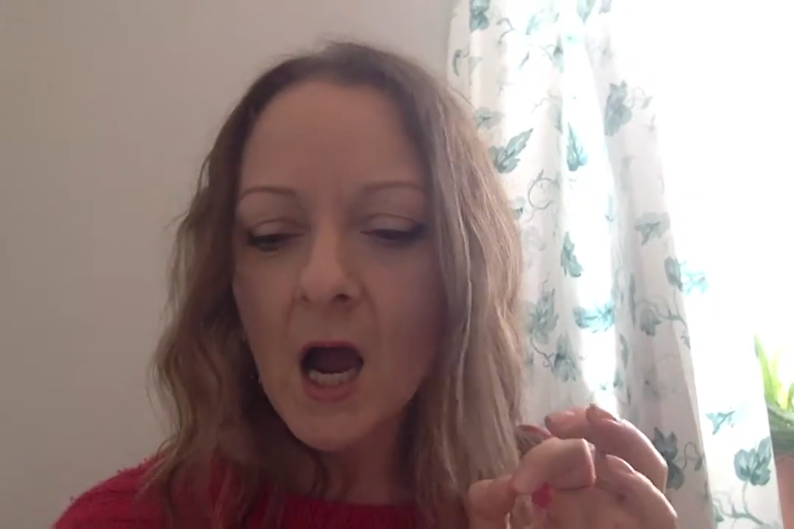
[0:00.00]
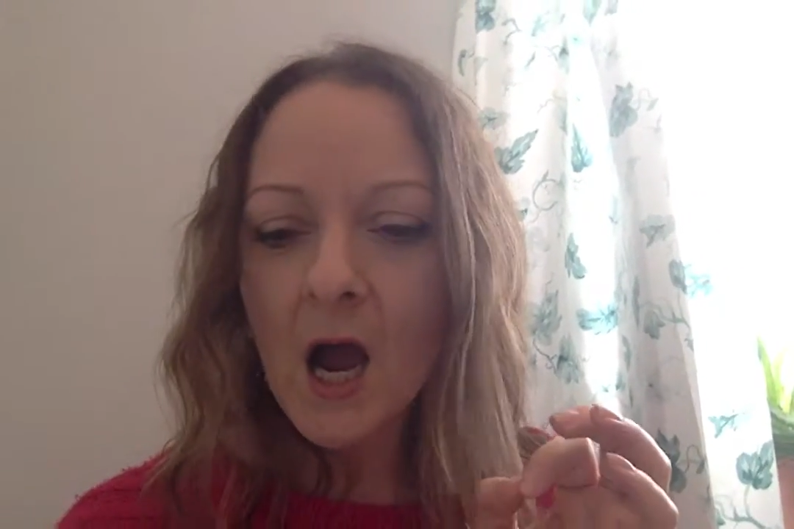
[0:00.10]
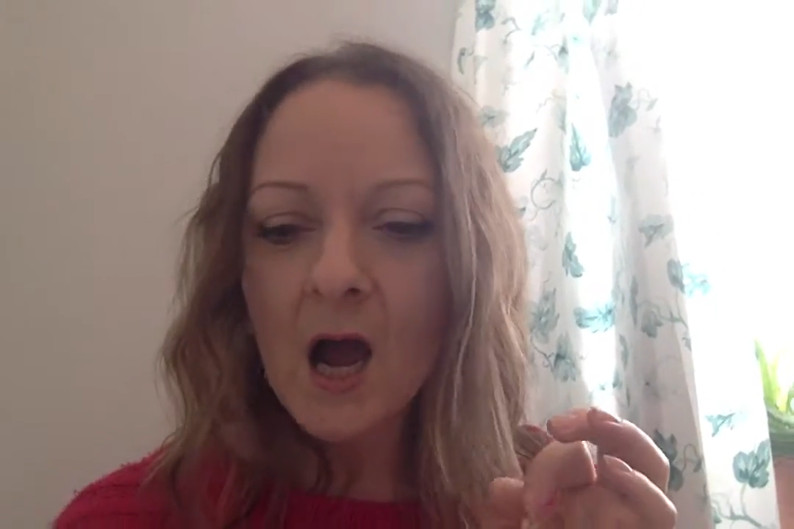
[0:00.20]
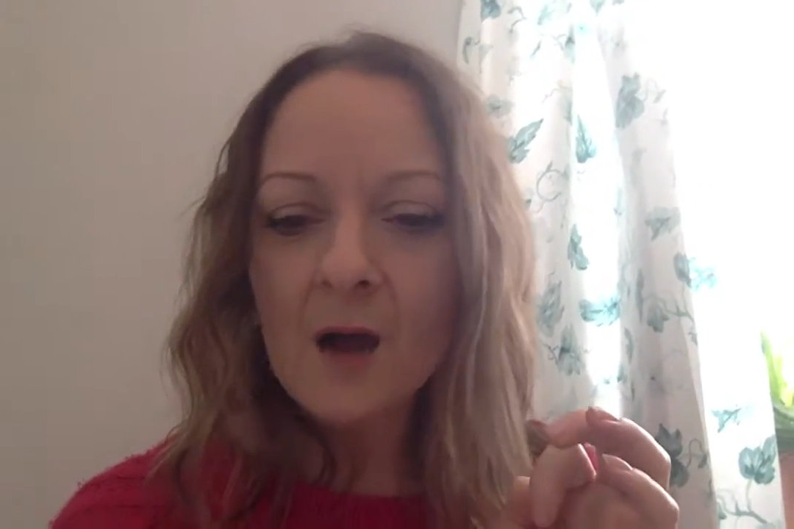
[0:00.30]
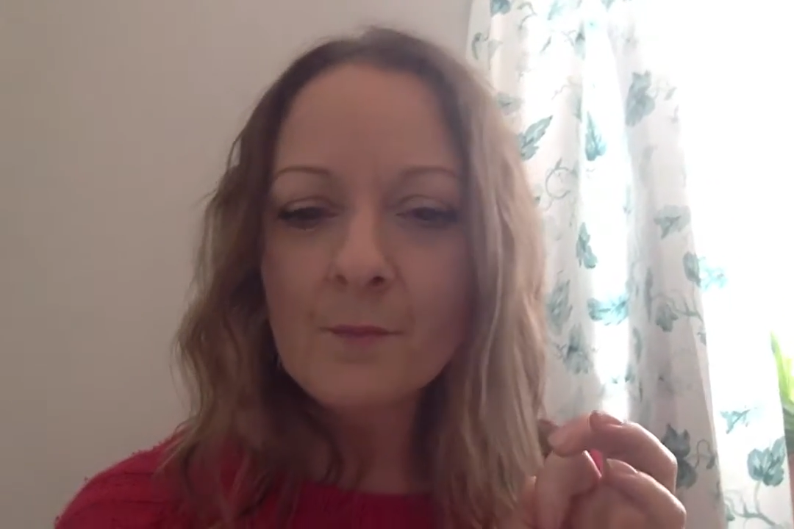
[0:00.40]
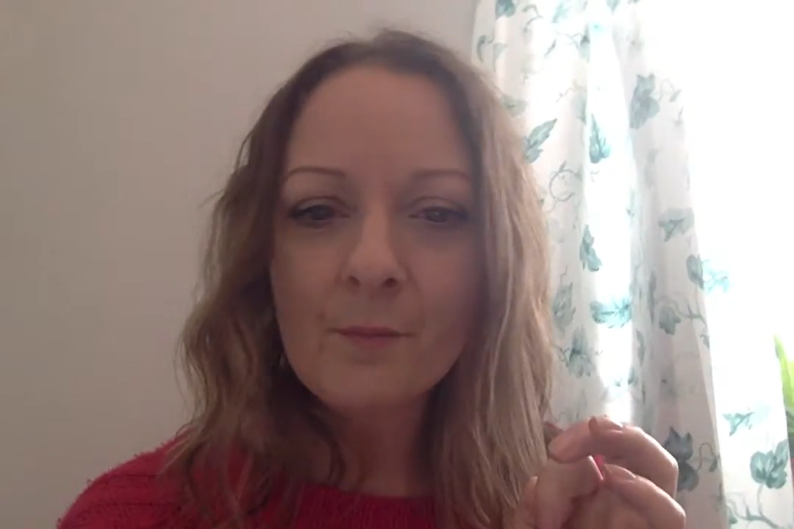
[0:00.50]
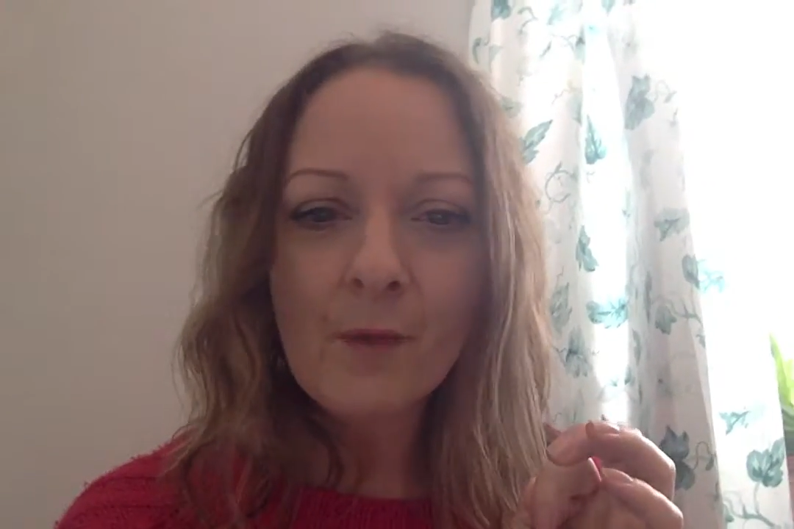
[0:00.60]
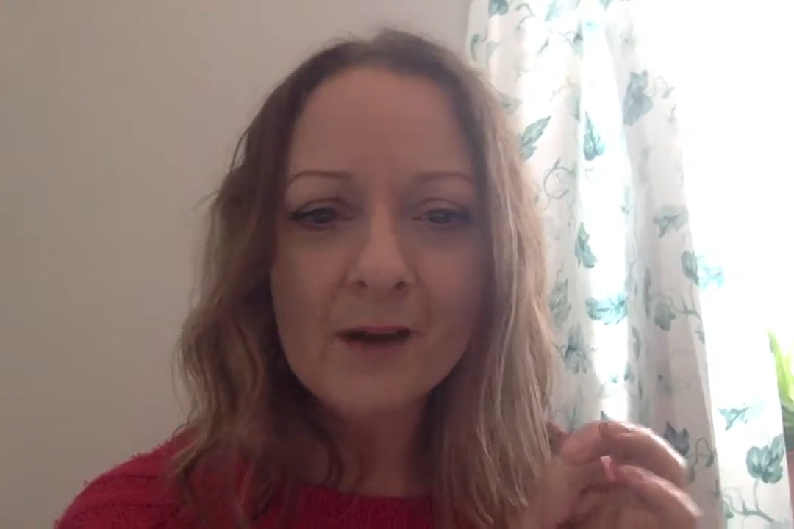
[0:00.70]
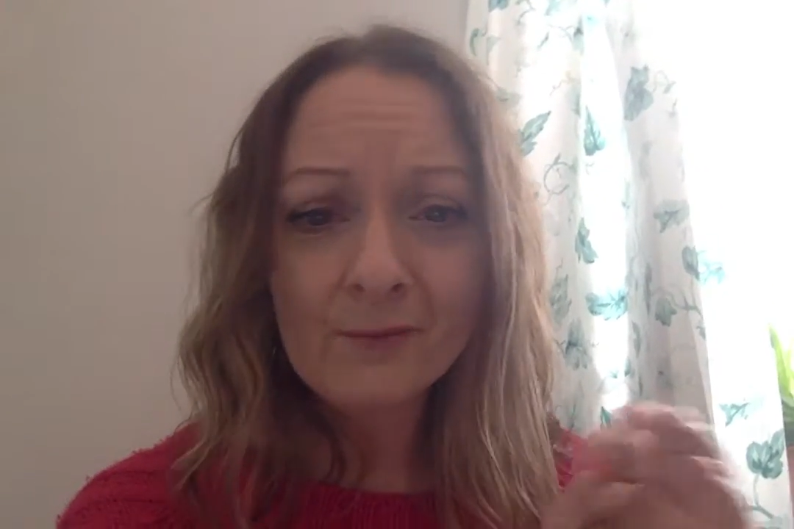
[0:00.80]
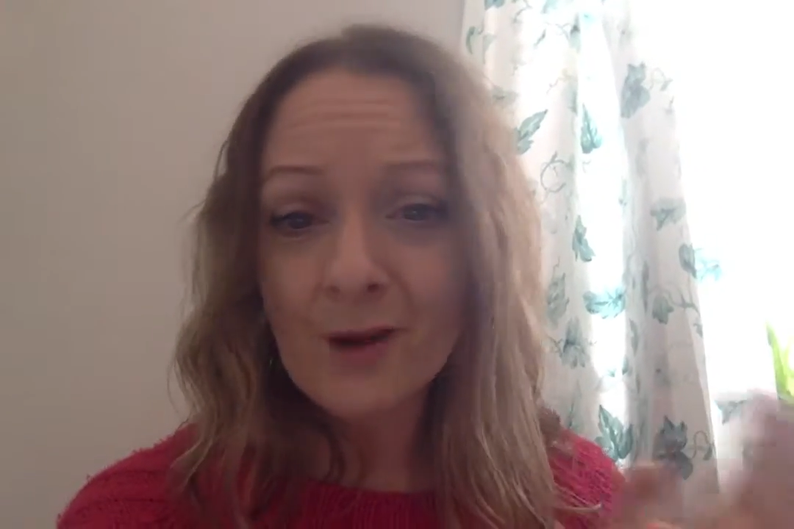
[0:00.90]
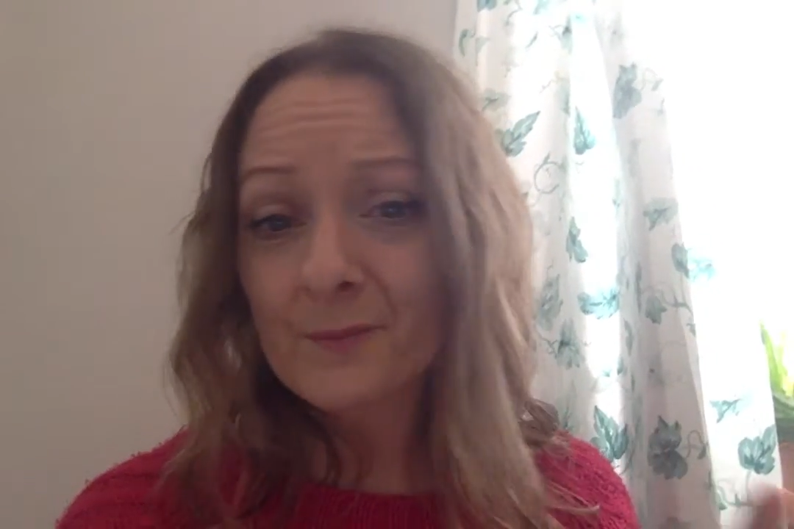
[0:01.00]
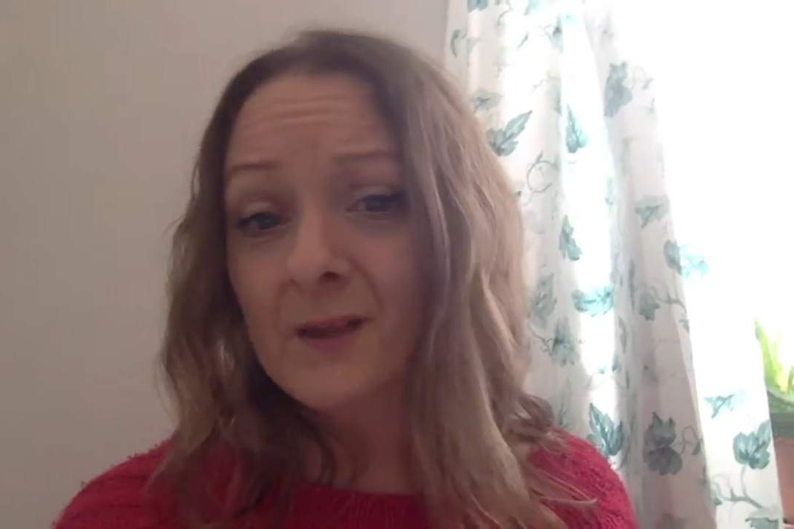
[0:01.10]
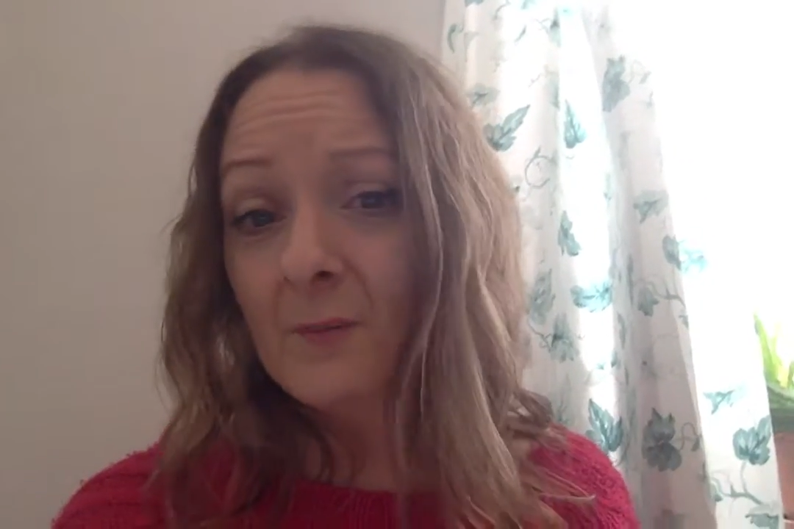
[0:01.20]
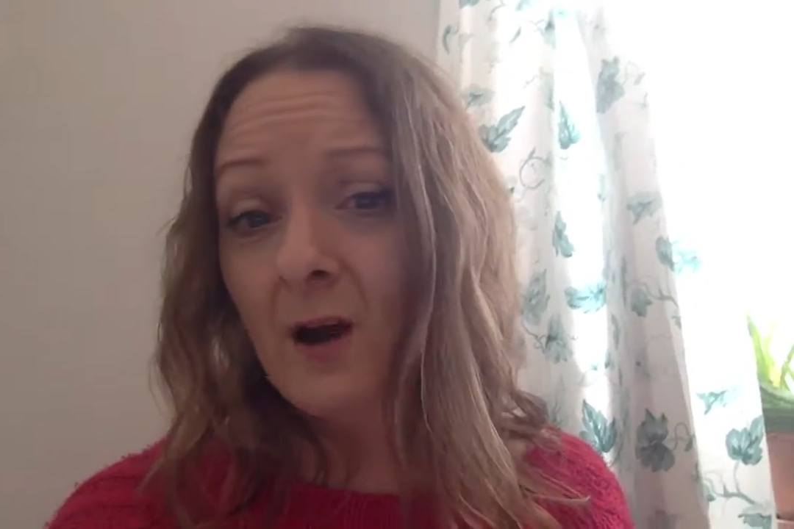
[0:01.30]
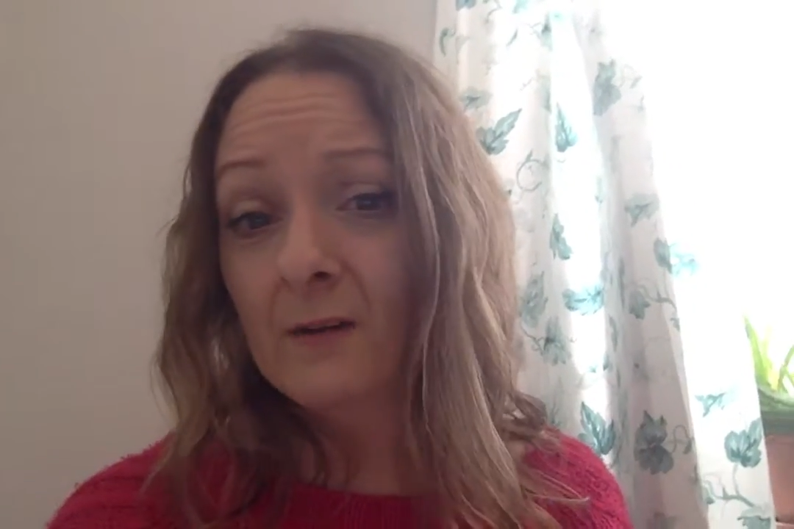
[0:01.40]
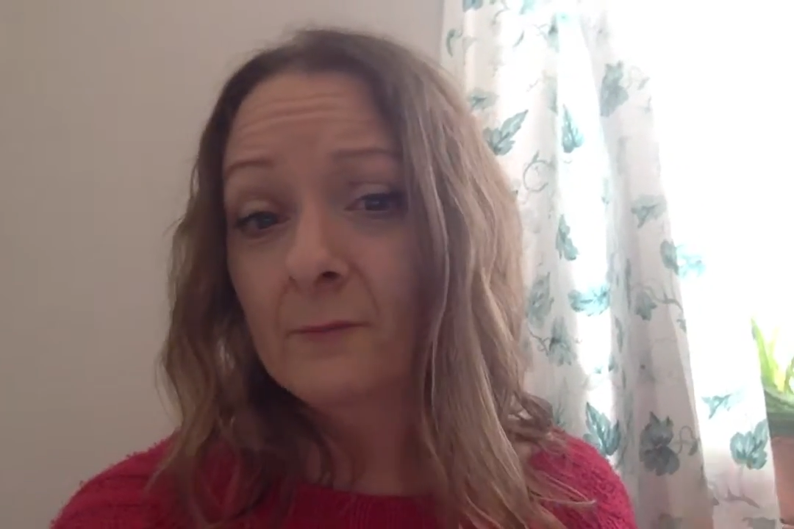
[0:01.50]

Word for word: Um, might have rubbed up